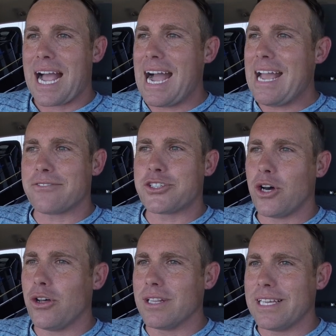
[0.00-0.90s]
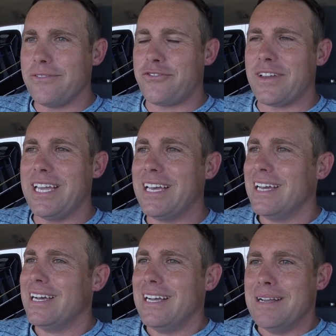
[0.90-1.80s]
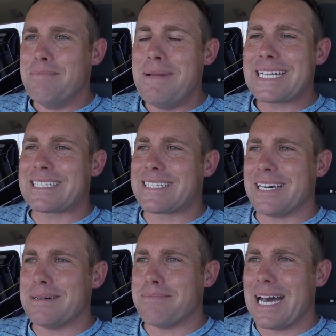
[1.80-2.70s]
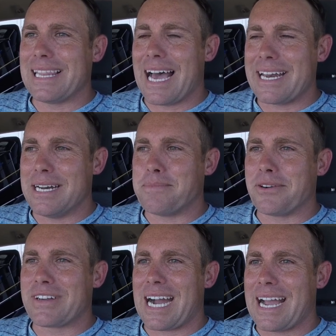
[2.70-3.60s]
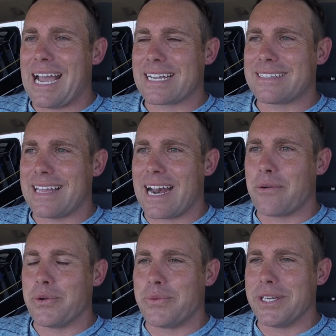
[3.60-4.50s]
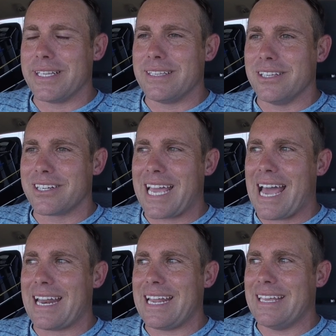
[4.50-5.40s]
I have totally mixed up my lineup of kayaks that I would really look at